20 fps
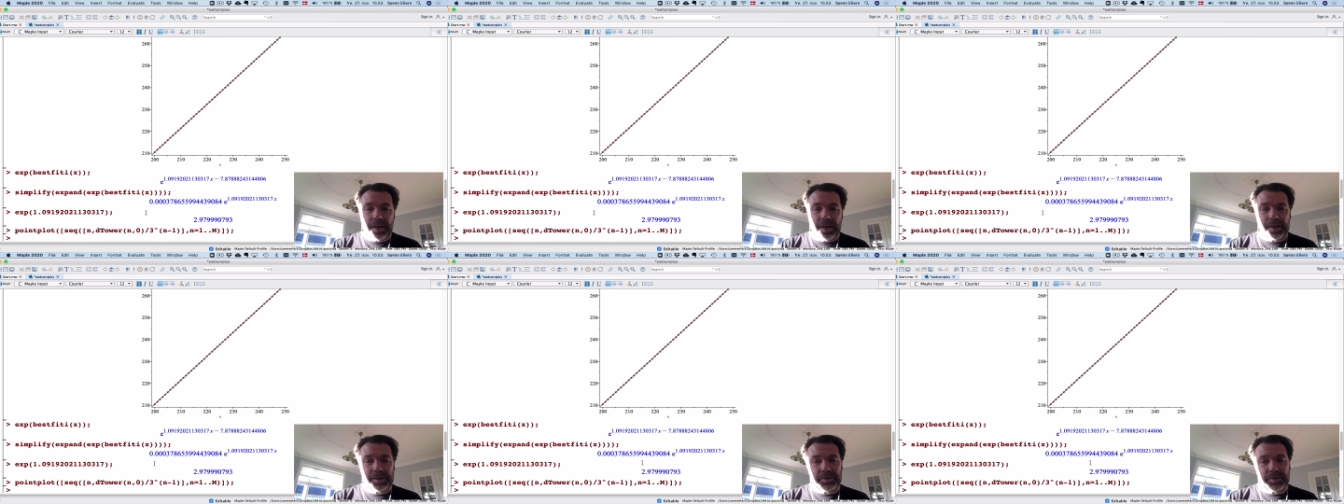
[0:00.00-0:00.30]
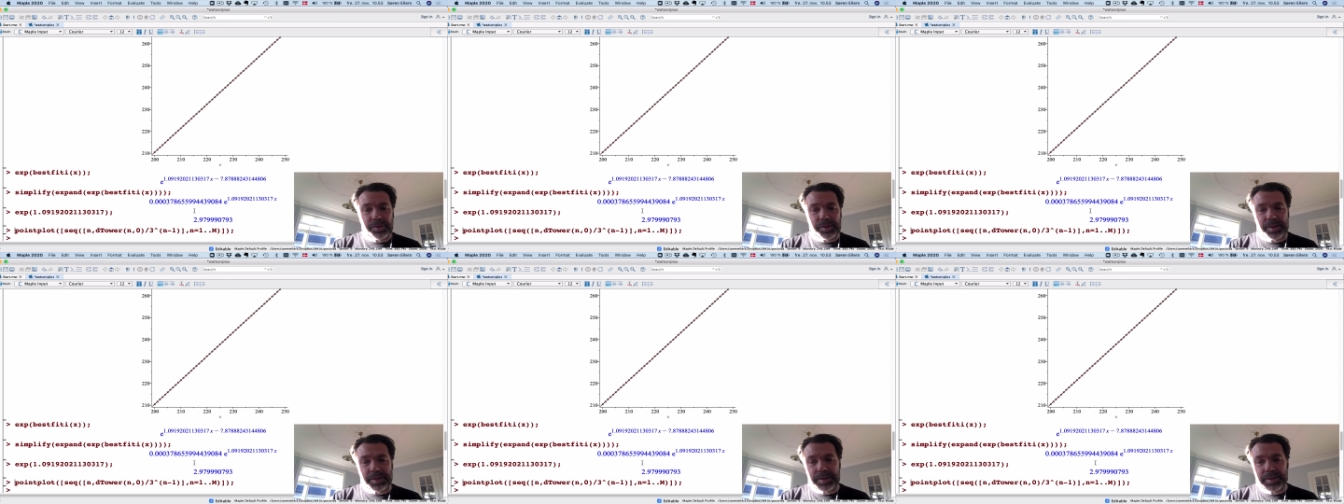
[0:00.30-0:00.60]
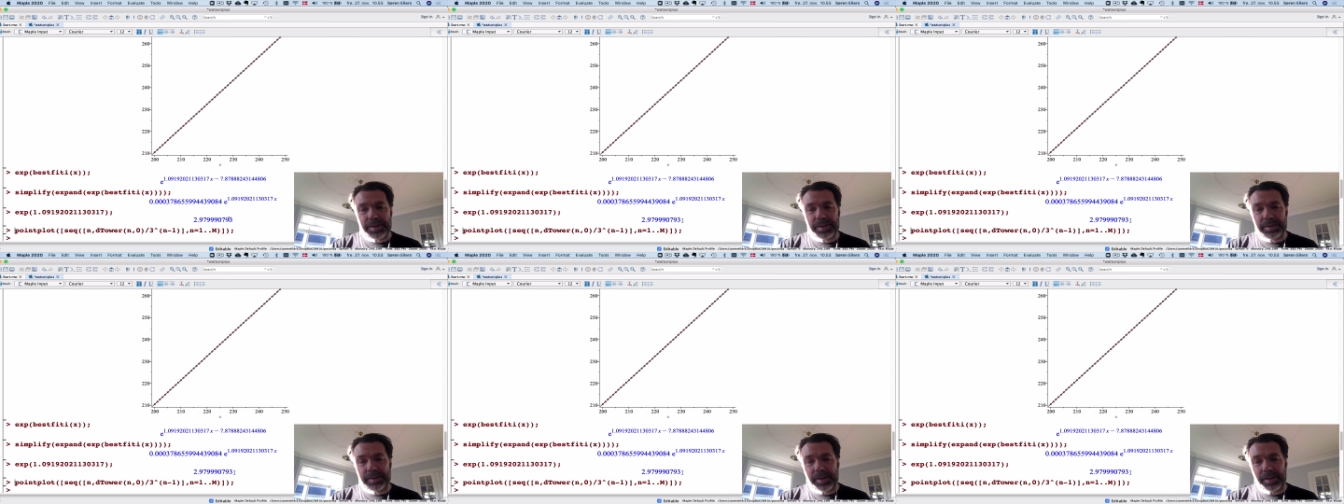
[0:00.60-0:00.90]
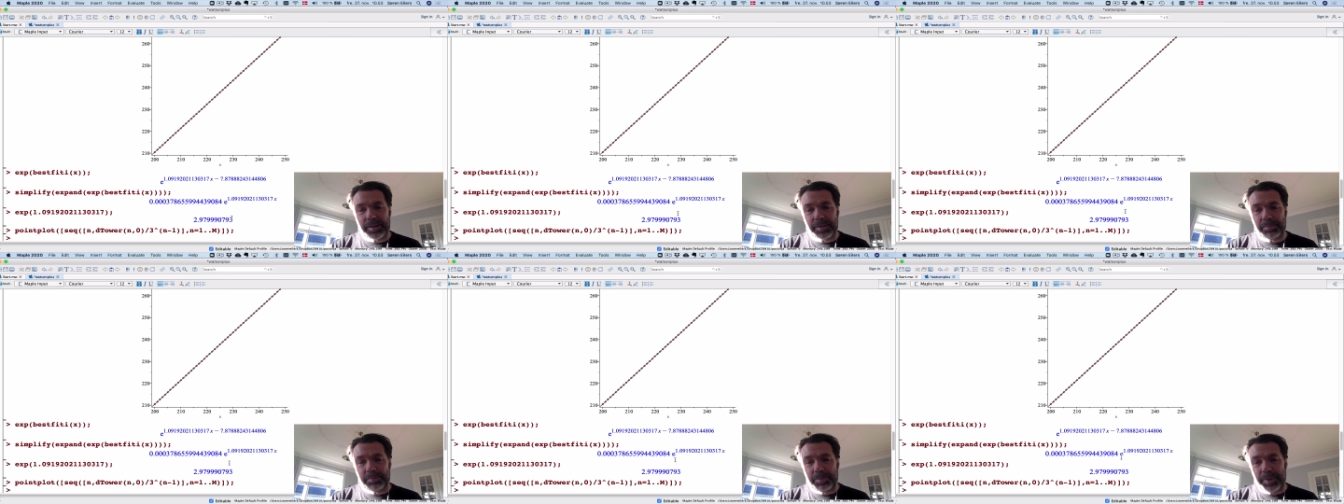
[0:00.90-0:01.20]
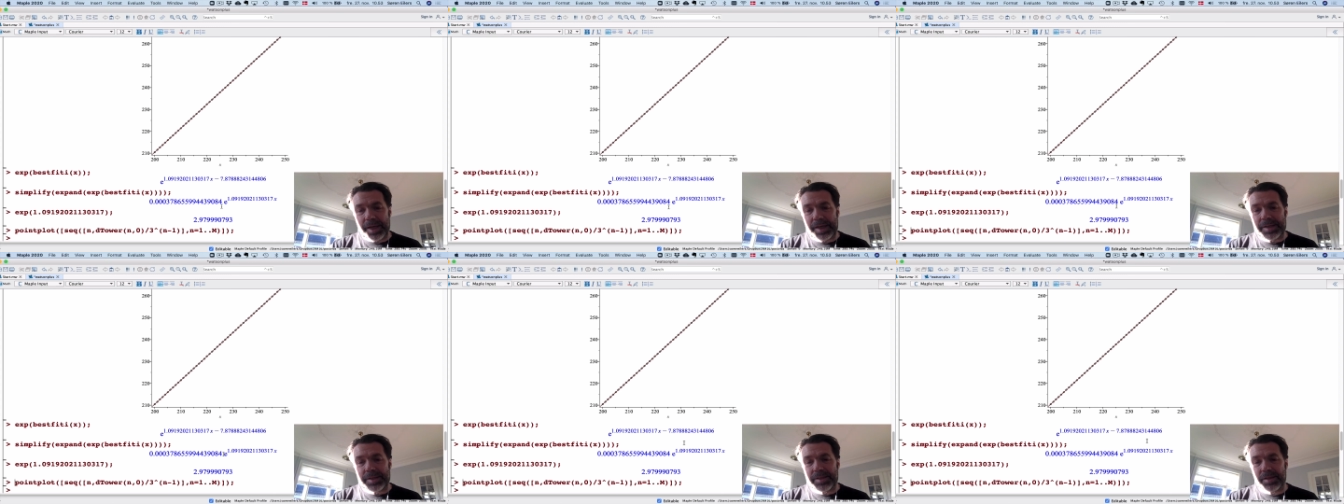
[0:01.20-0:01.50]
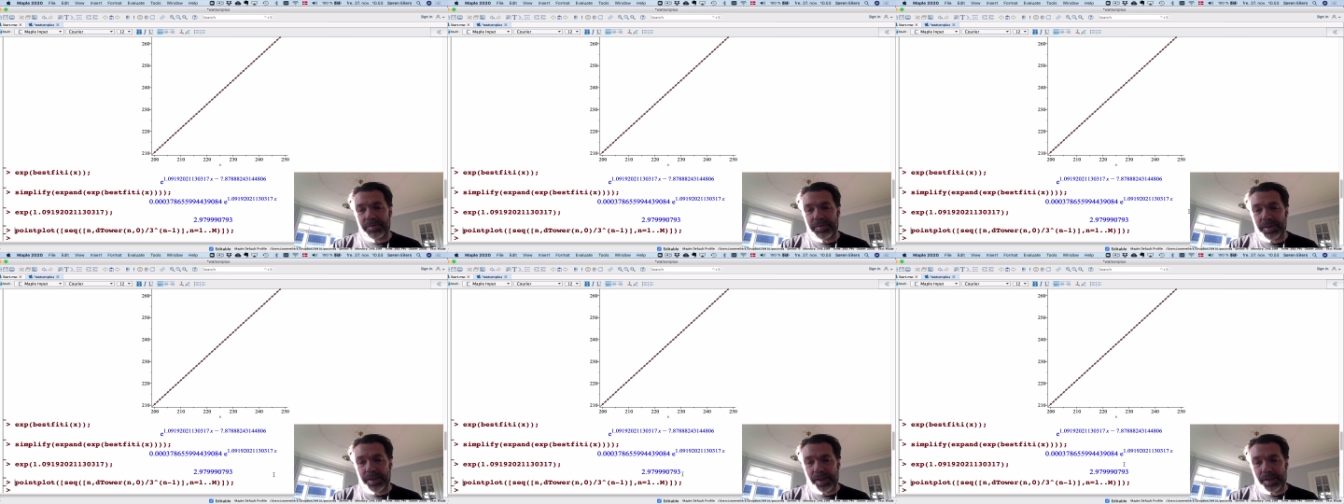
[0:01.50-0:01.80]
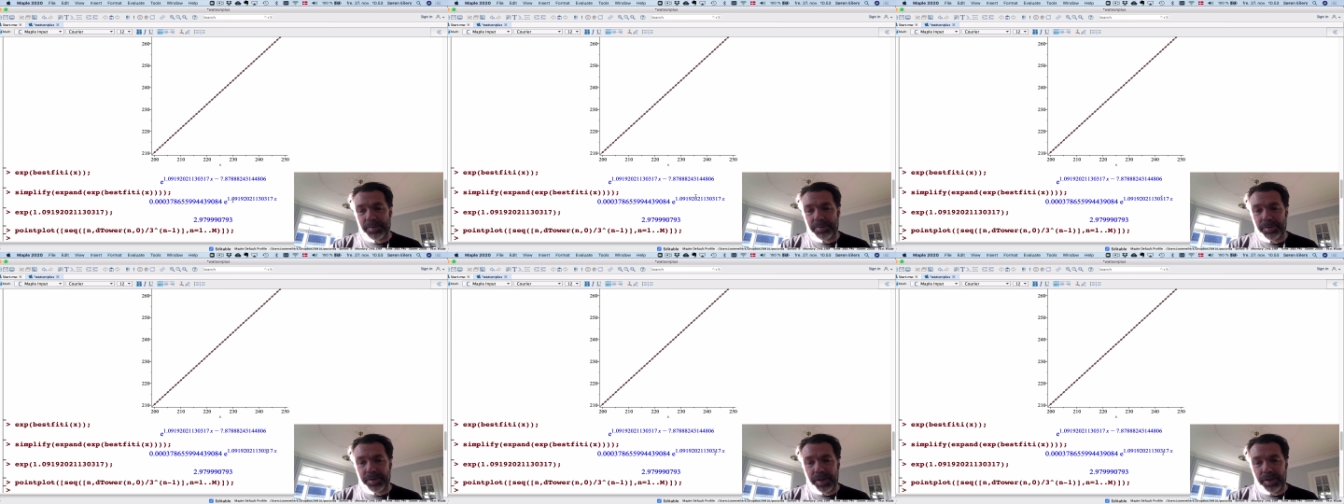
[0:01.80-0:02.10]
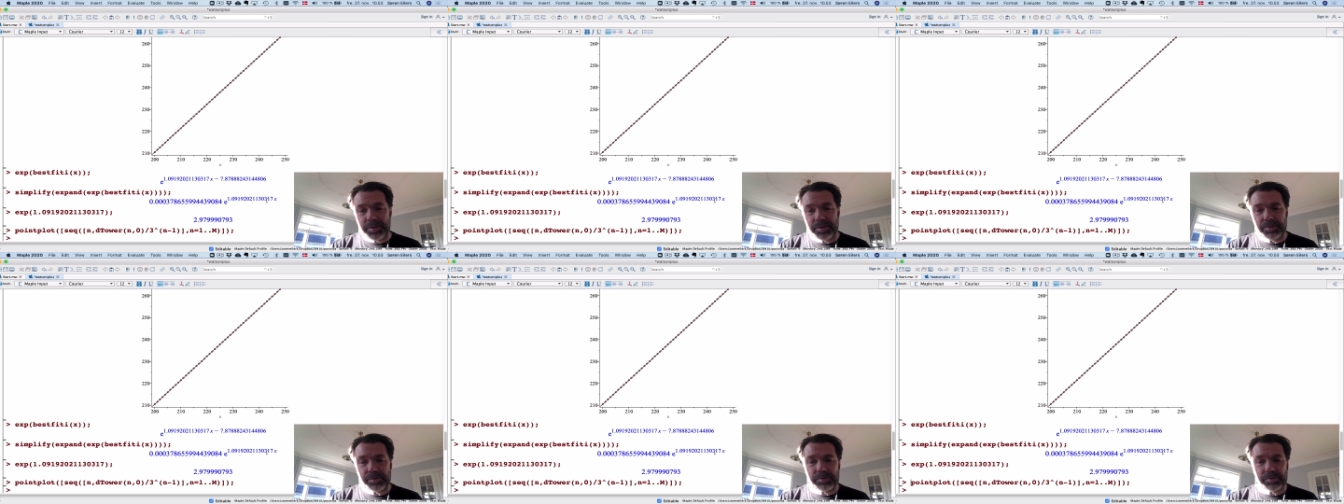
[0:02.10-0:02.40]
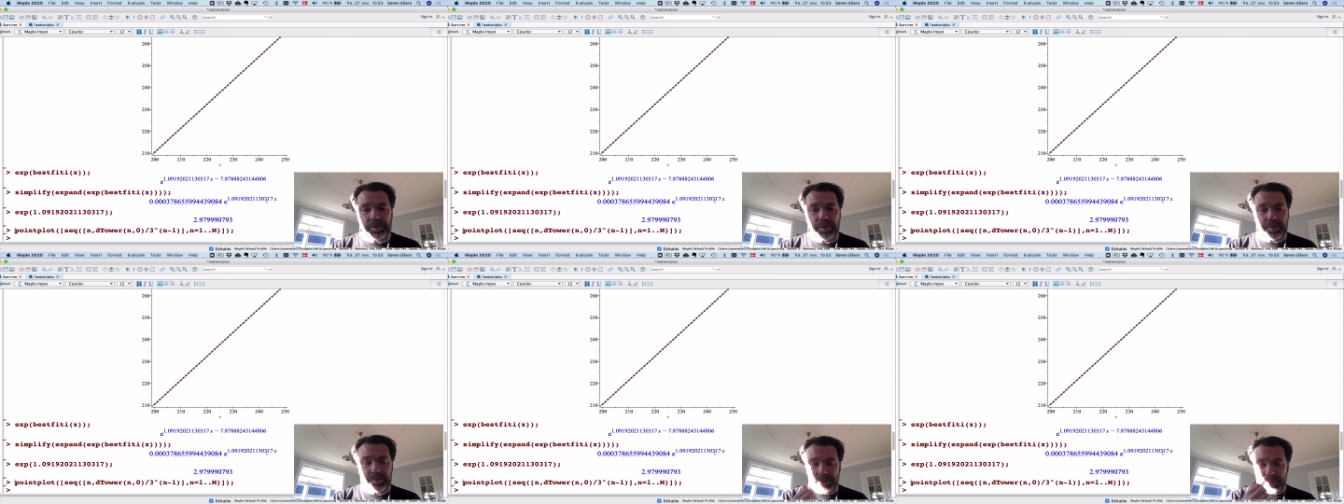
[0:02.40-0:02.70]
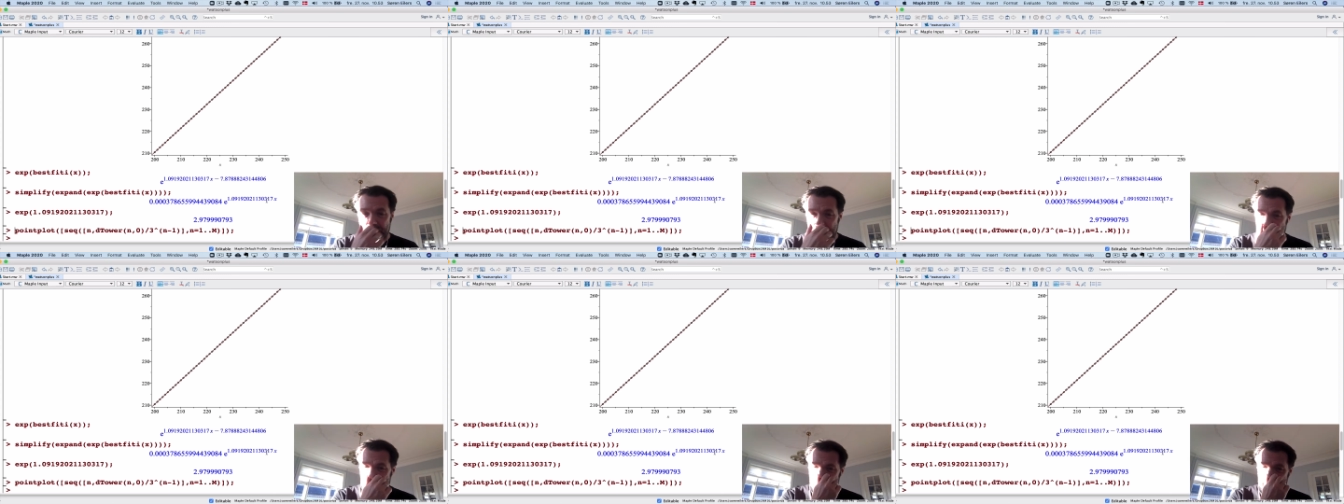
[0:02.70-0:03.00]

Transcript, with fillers: and you can see that the base of the exponential growth